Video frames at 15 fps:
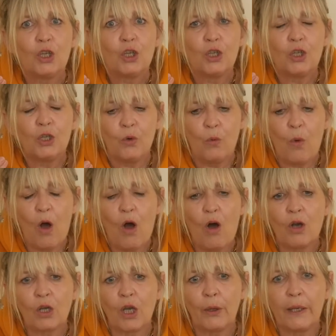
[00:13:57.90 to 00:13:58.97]
you
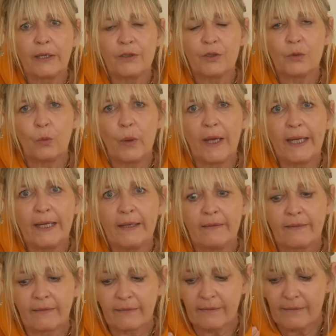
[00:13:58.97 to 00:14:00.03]
are going to win
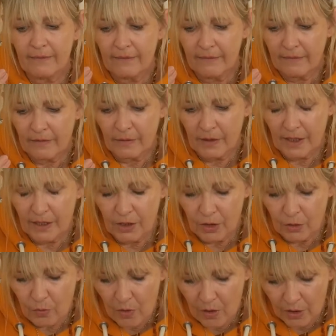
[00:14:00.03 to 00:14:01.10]
okay
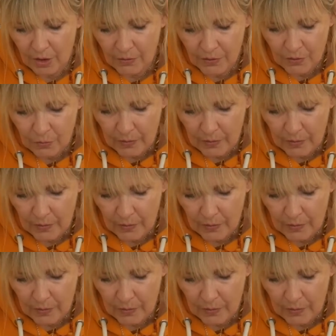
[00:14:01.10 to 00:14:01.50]
you are going to